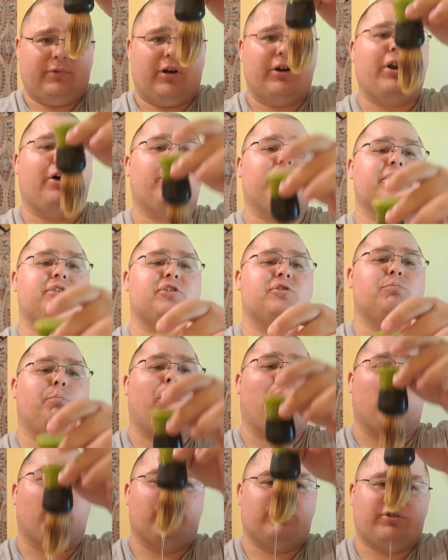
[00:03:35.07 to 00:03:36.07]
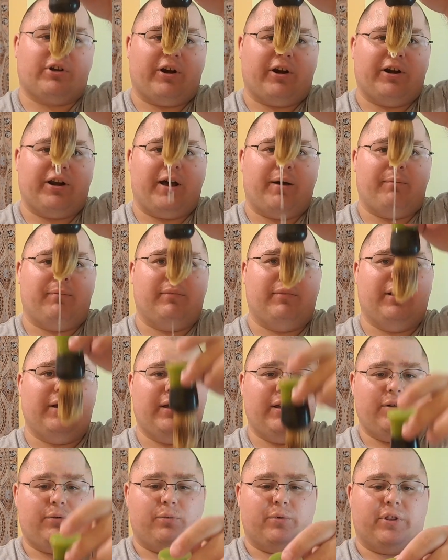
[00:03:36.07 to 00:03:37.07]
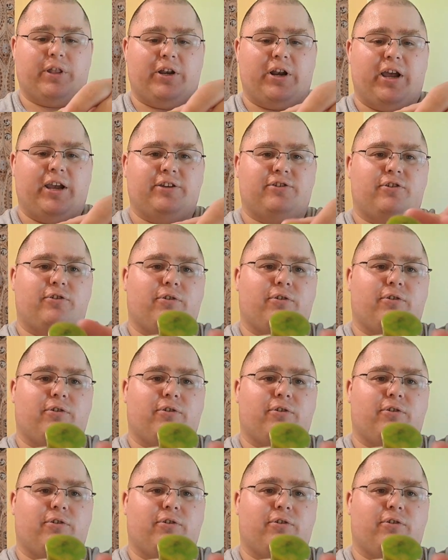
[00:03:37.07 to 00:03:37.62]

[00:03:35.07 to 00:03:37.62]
Or no, this is Boar, sorry, not with a nice